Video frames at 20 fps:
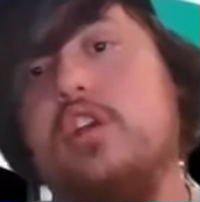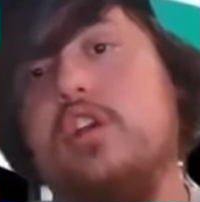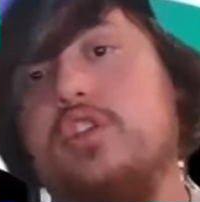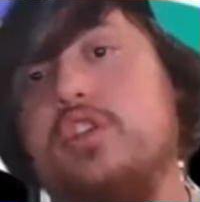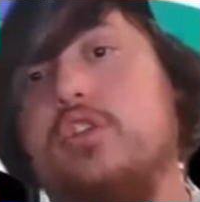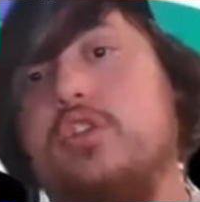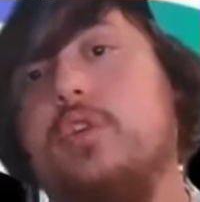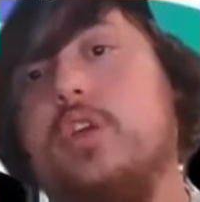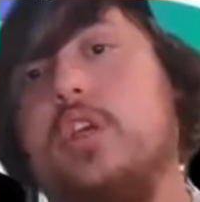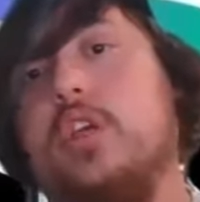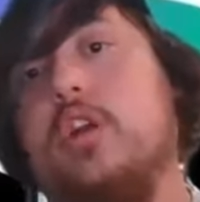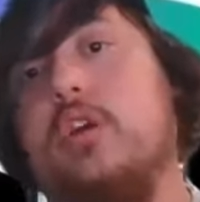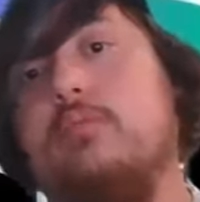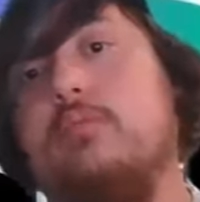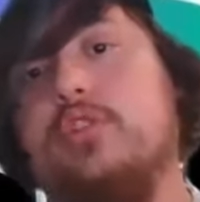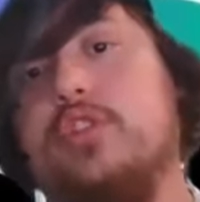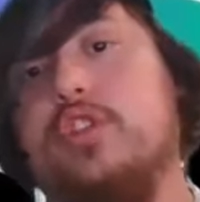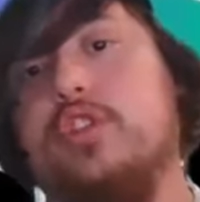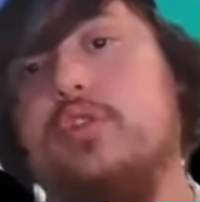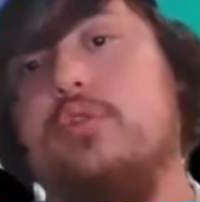So you can
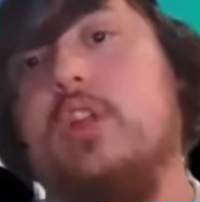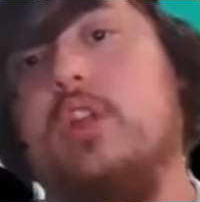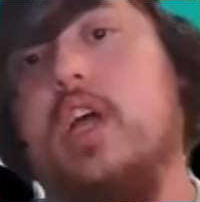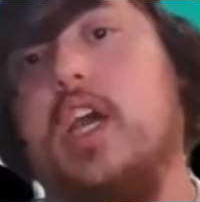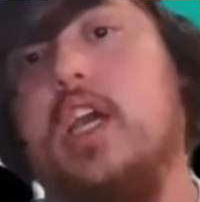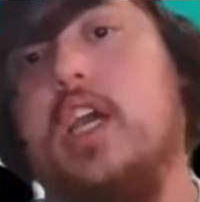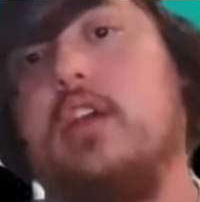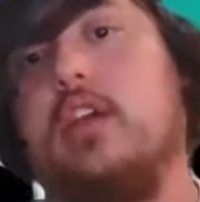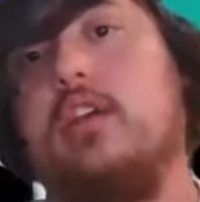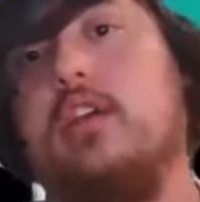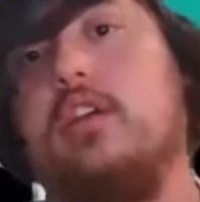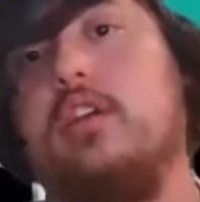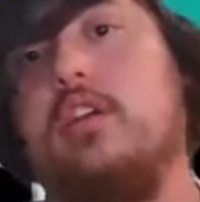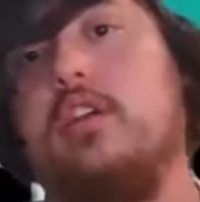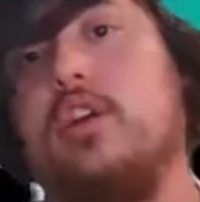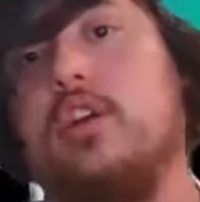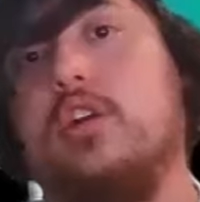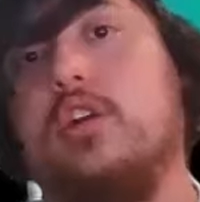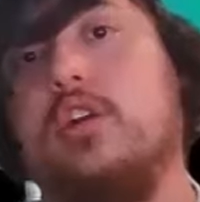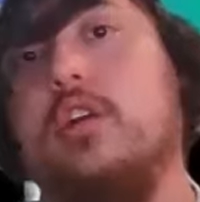almost do like
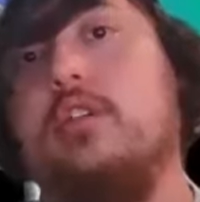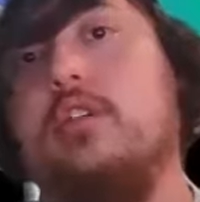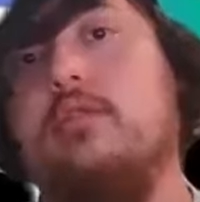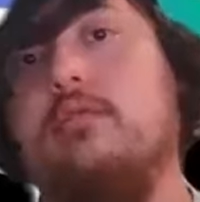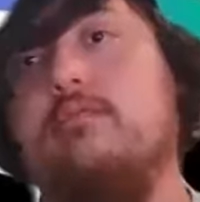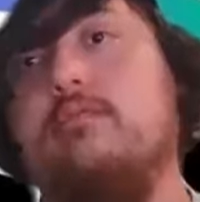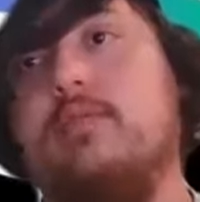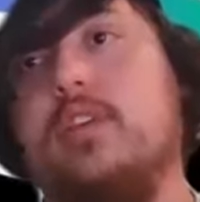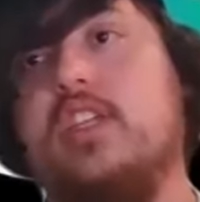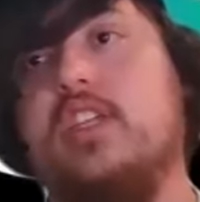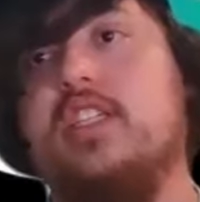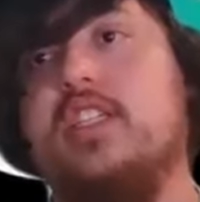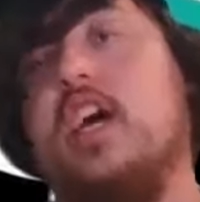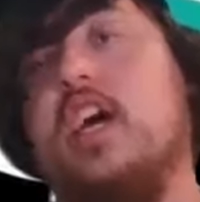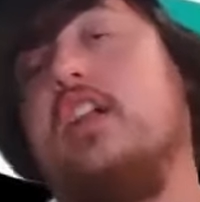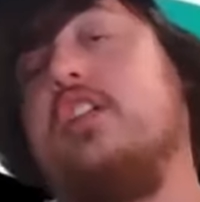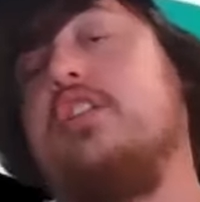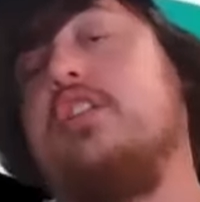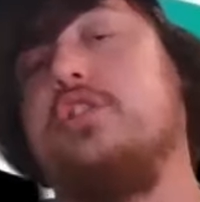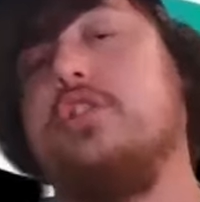your
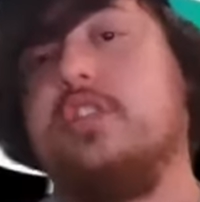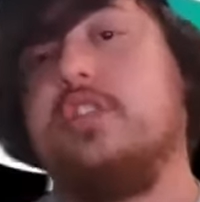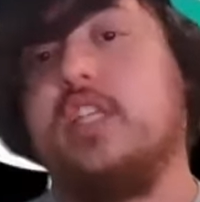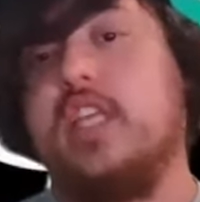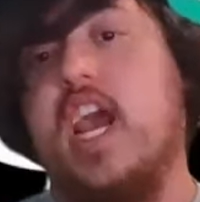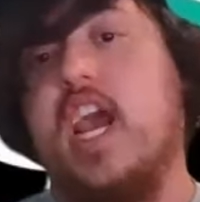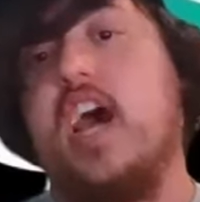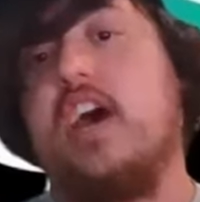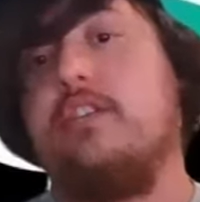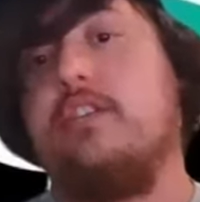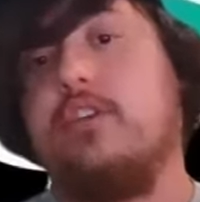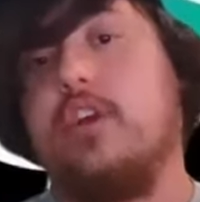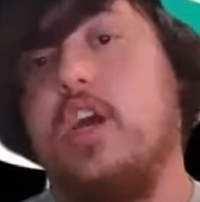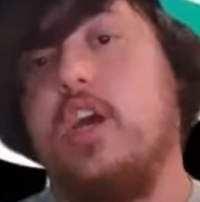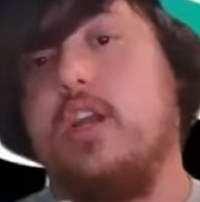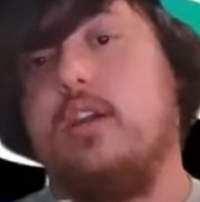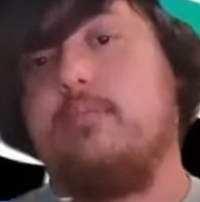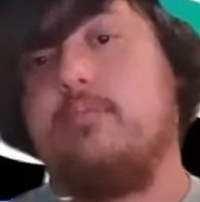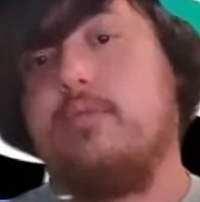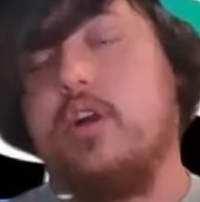intelligence gathering
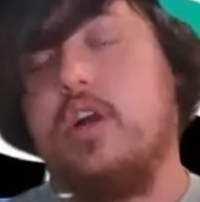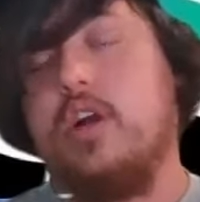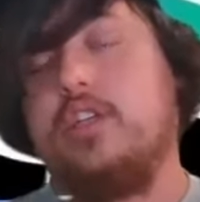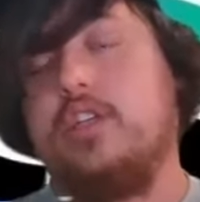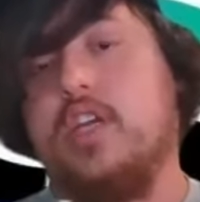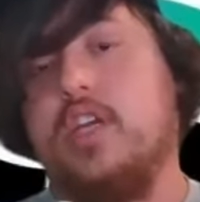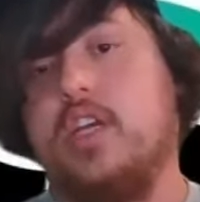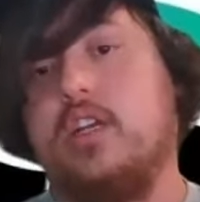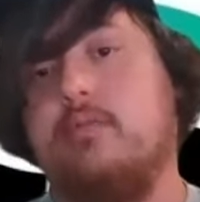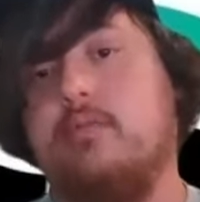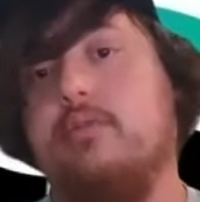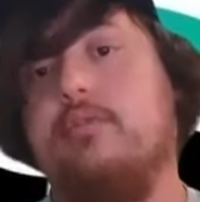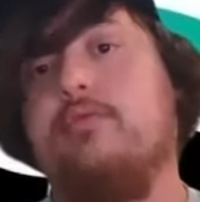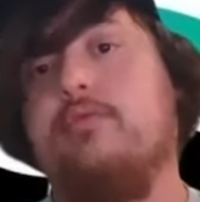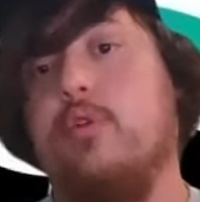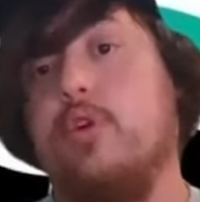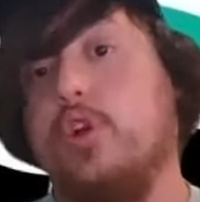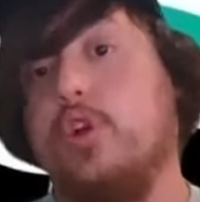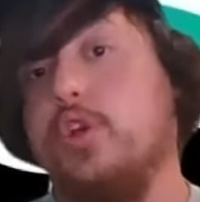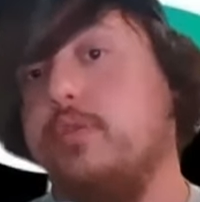on a project
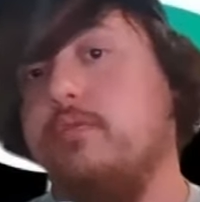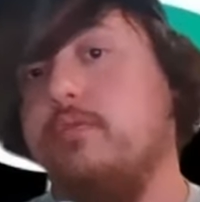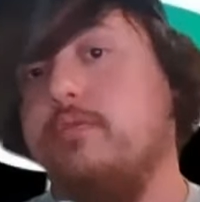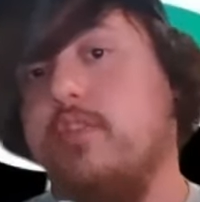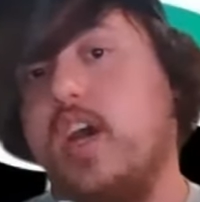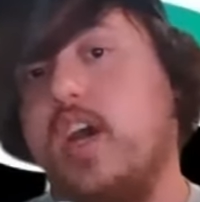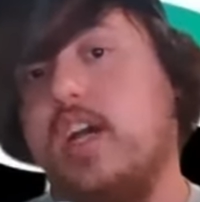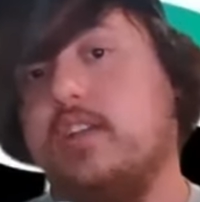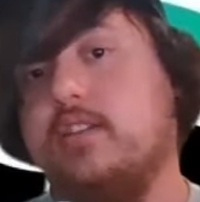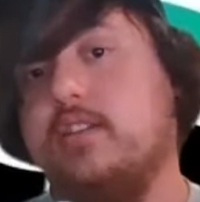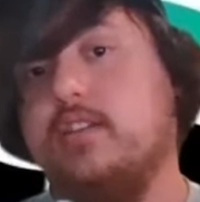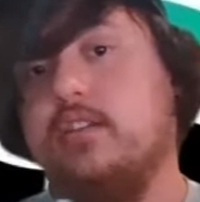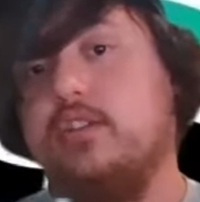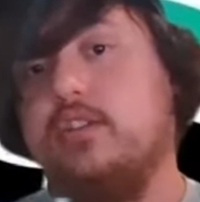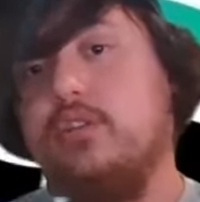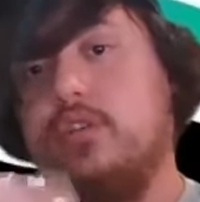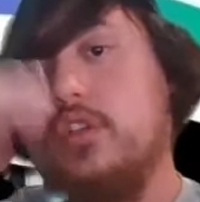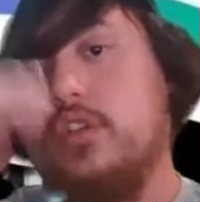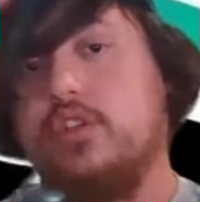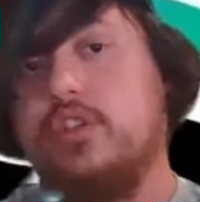before you invest, because
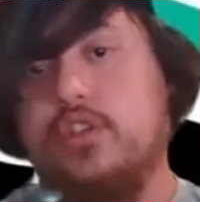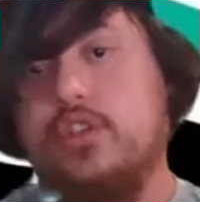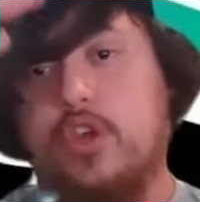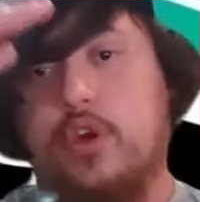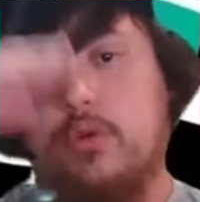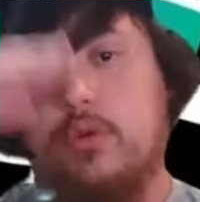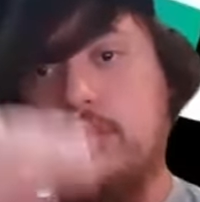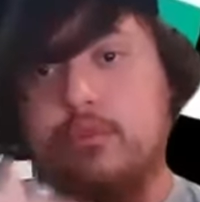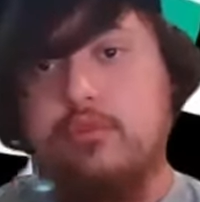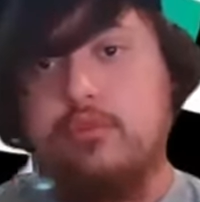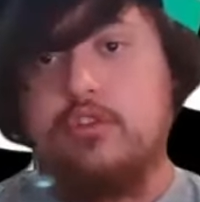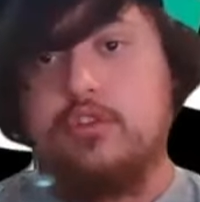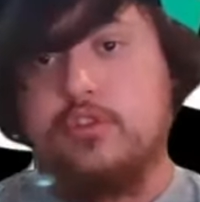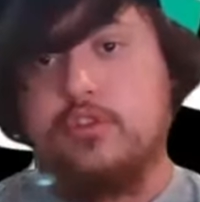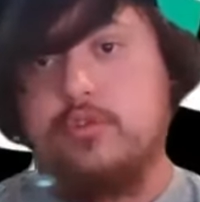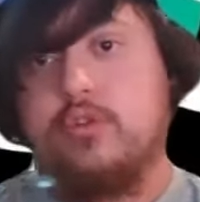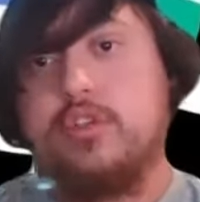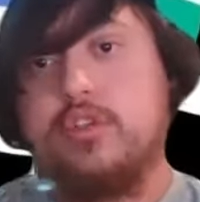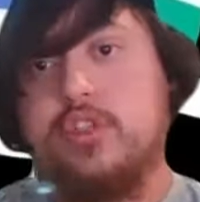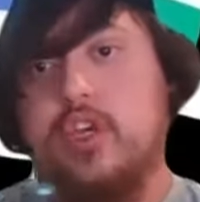you can just go through their
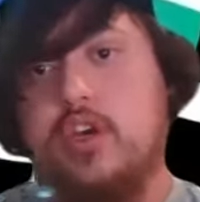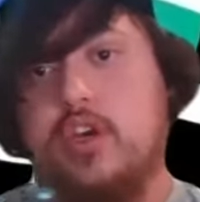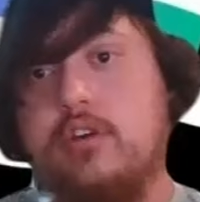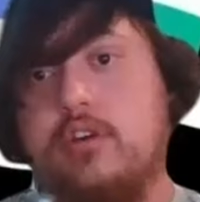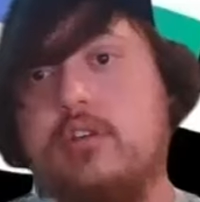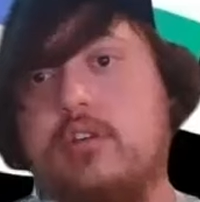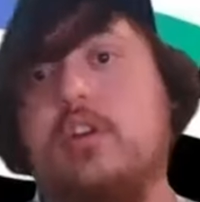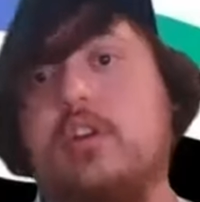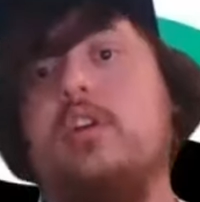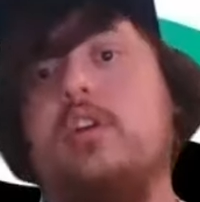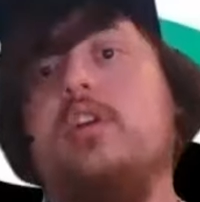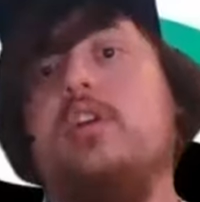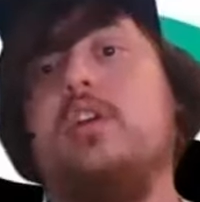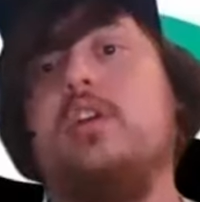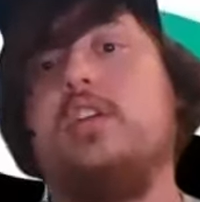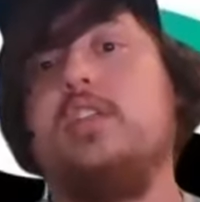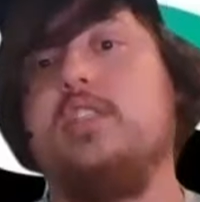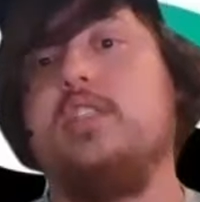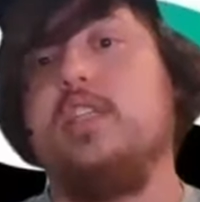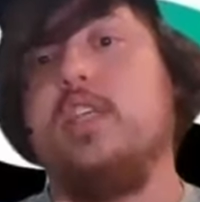source code,
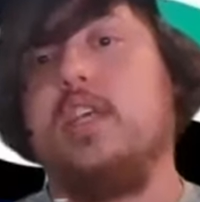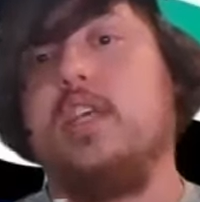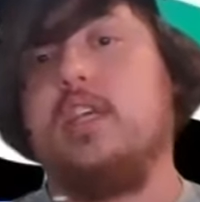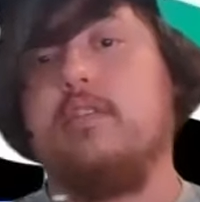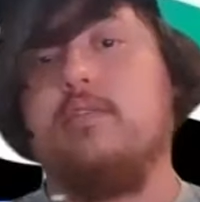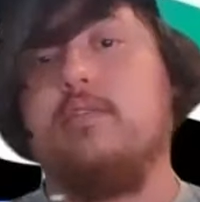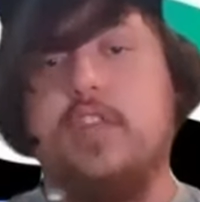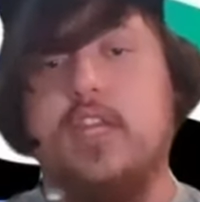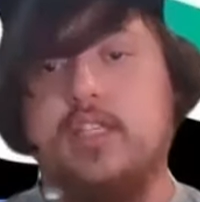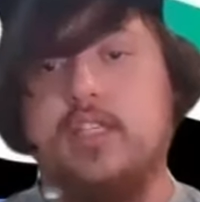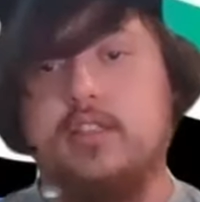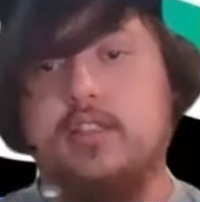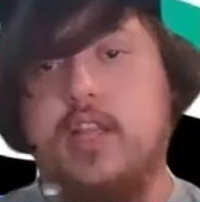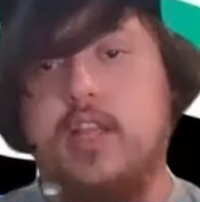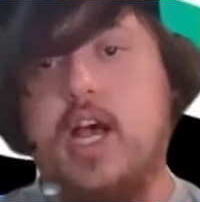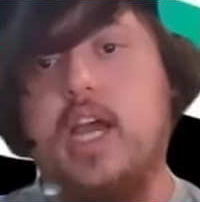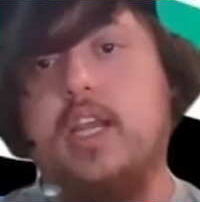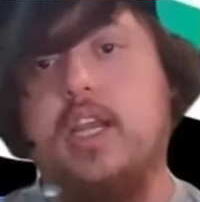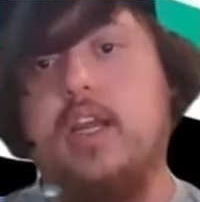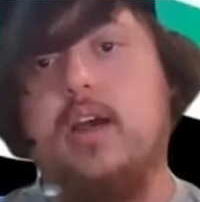seeing if things
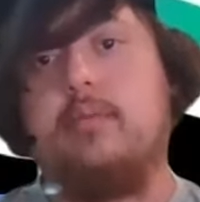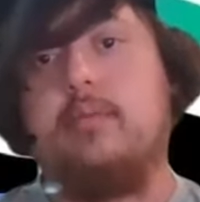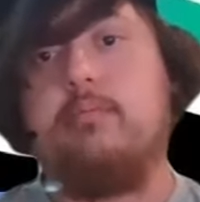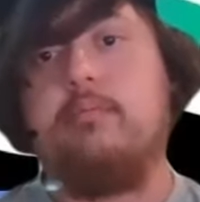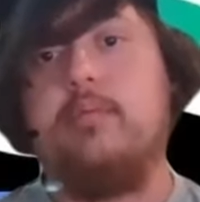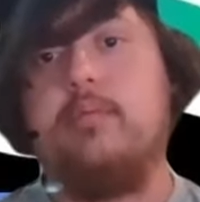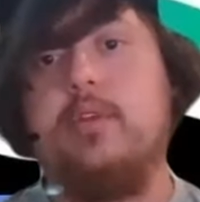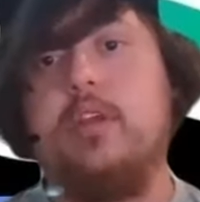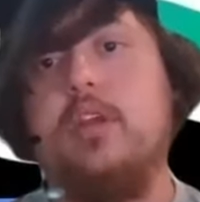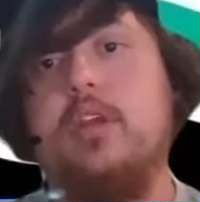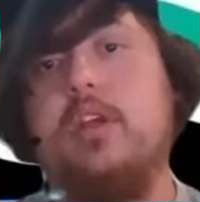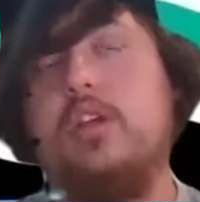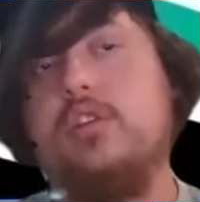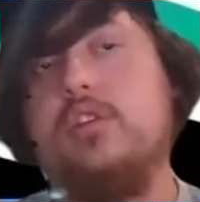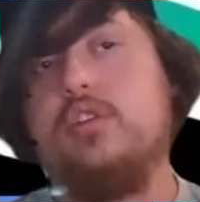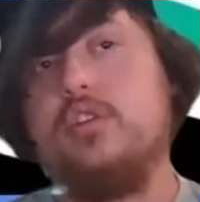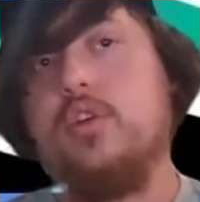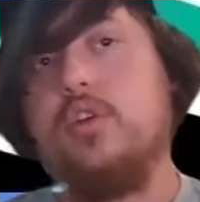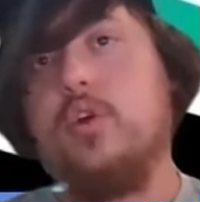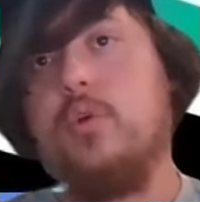line up.
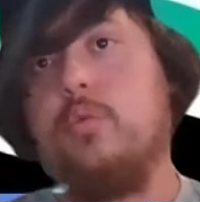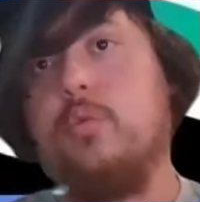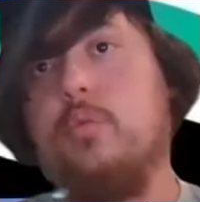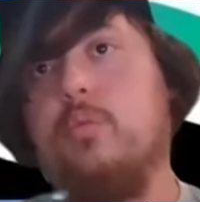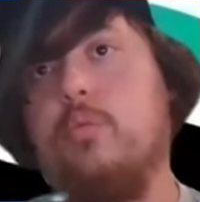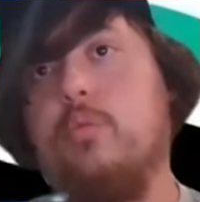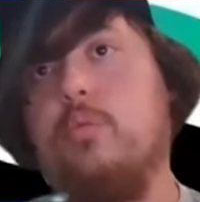So